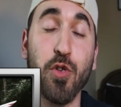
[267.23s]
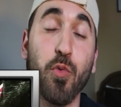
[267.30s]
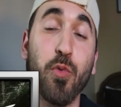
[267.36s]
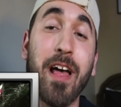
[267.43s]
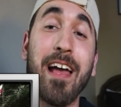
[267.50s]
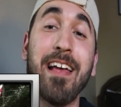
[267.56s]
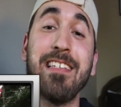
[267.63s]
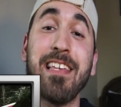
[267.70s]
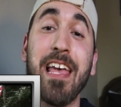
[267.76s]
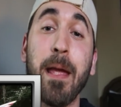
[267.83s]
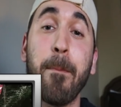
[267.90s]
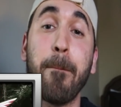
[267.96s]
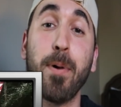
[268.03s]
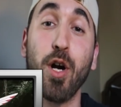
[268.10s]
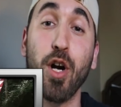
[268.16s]
so that is
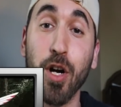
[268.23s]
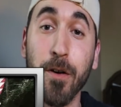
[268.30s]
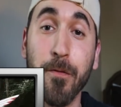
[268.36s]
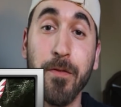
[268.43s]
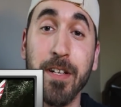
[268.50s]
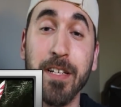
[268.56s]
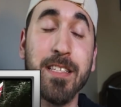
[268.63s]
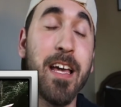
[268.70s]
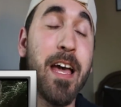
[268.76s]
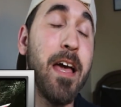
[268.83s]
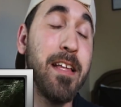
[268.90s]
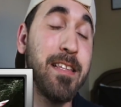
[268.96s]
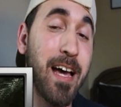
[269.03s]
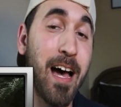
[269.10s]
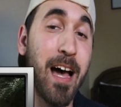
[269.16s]
a perfect
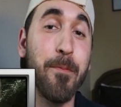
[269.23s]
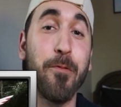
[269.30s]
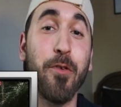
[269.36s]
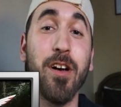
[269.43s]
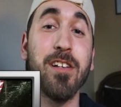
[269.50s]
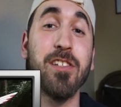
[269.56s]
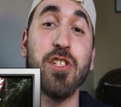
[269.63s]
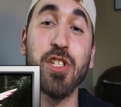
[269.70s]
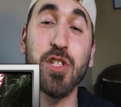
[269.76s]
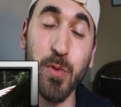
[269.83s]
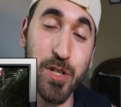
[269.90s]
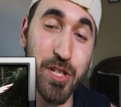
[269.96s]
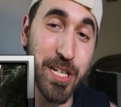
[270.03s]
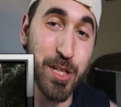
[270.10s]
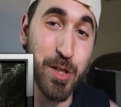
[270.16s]
time for us to
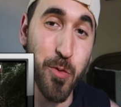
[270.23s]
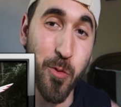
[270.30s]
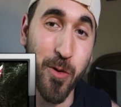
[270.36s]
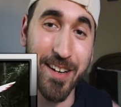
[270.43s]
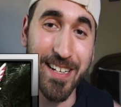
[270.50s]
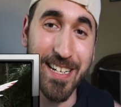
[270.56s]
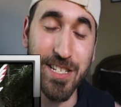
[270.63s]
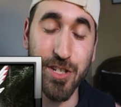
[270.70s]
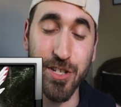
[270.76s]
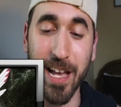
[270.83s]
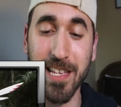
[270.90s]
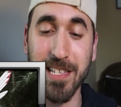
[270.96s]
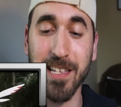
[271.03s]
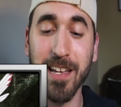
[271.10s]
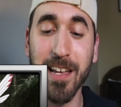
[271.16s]
switch into our
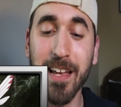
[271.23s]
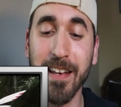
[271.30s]
Ninjask.